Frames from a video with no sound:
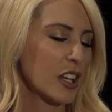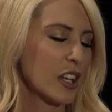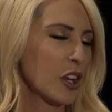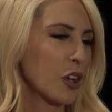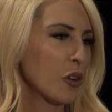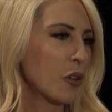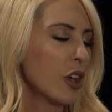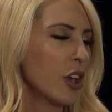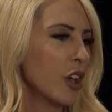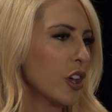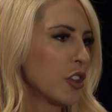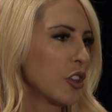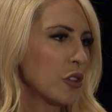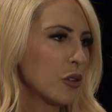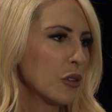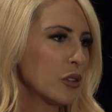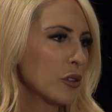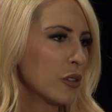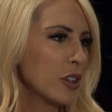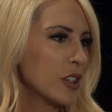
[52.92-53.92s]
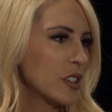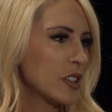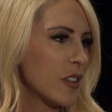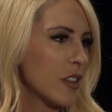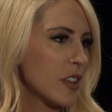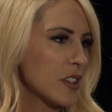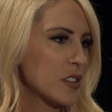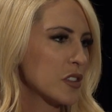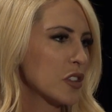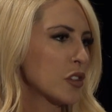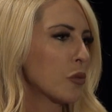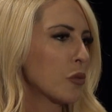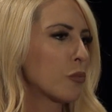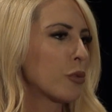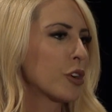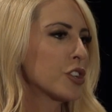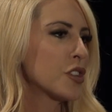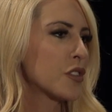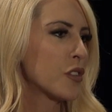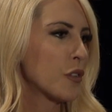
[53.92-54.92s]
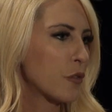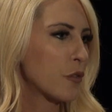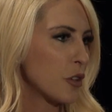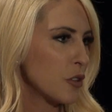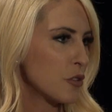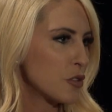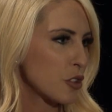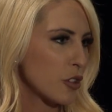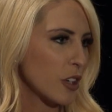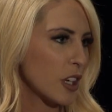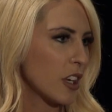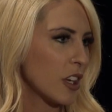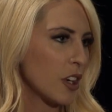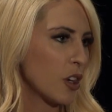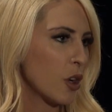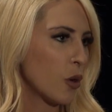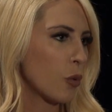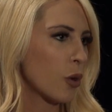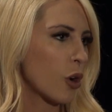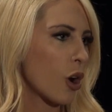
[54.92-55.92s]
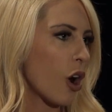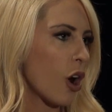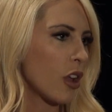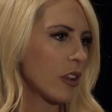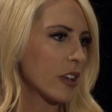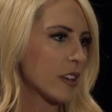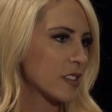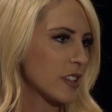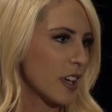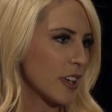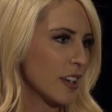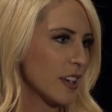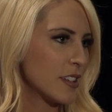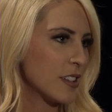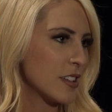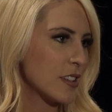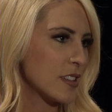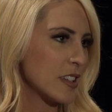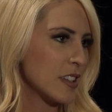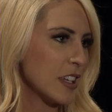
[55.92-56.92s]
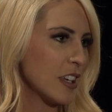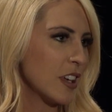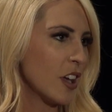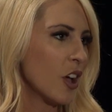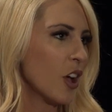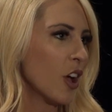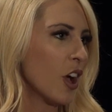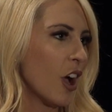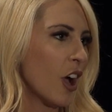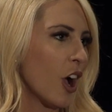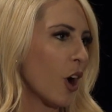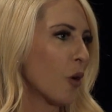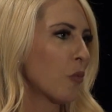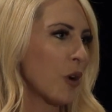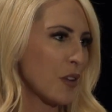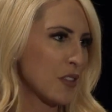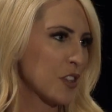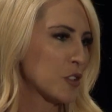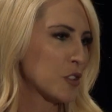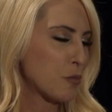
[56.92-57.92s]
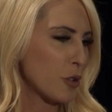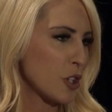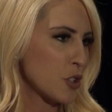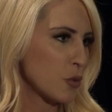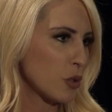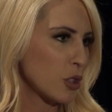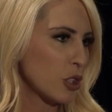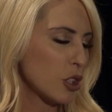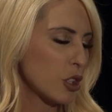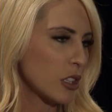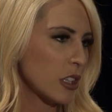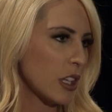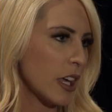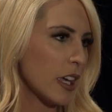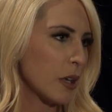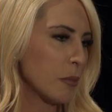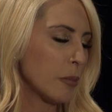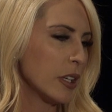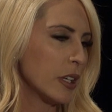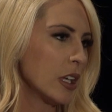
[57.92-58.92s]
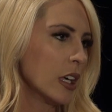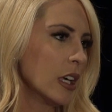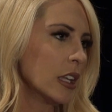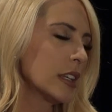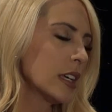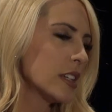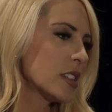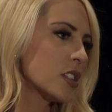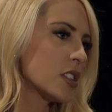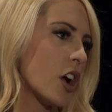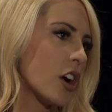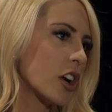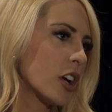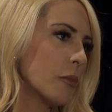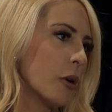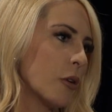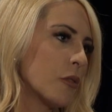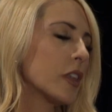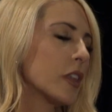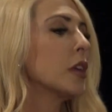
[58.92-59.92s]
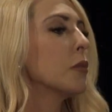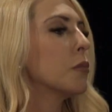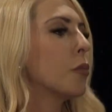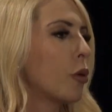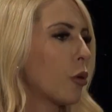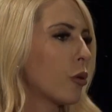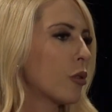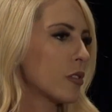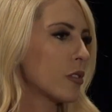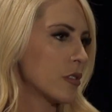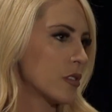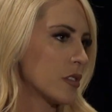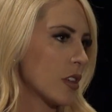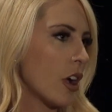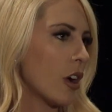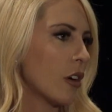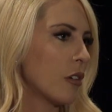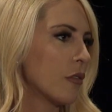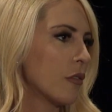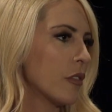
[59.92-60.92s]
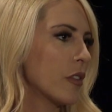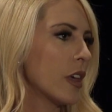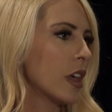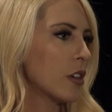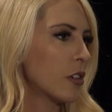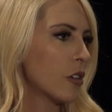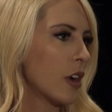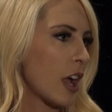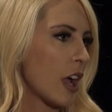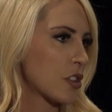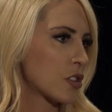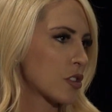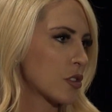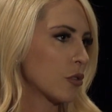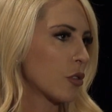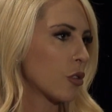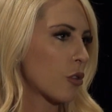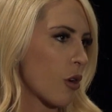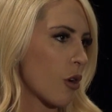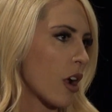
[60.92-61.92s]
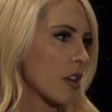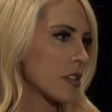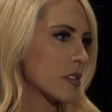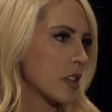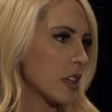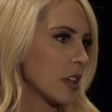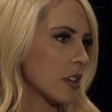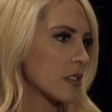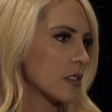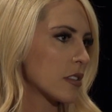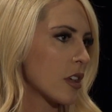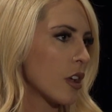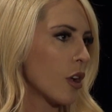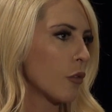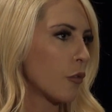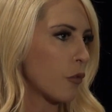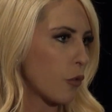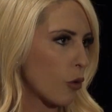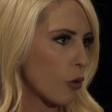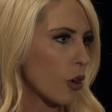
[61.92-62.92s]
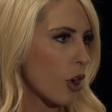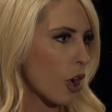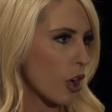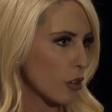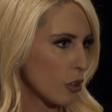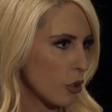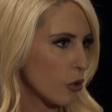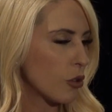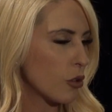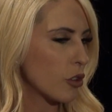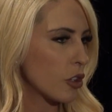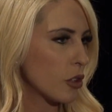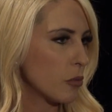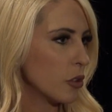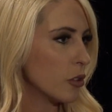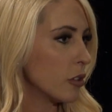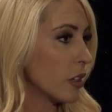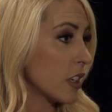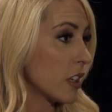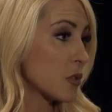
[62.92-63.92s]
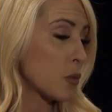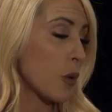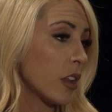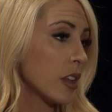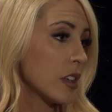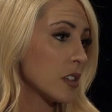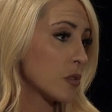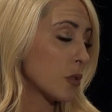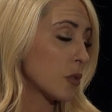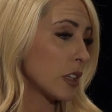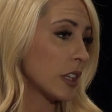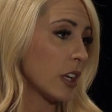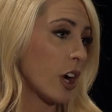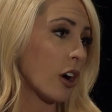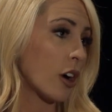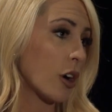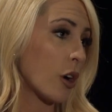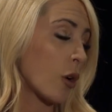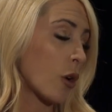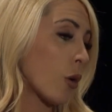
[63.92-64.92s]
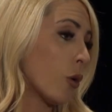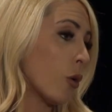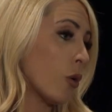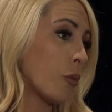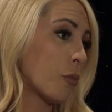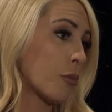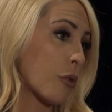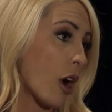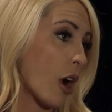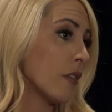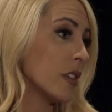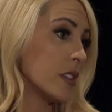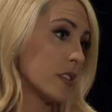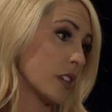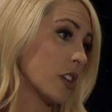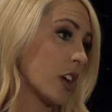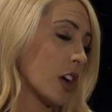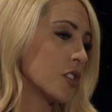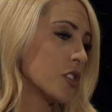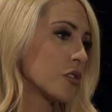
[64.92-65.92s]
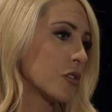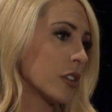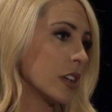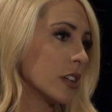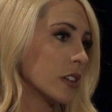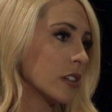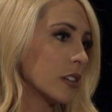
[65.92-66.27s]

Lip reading: I know you alluded to this, you know, bridge of the future, and I know we're all excited to see what this bridge will look like. But let's talk about the importance of international crossings for our local community, as as really our whole province and country.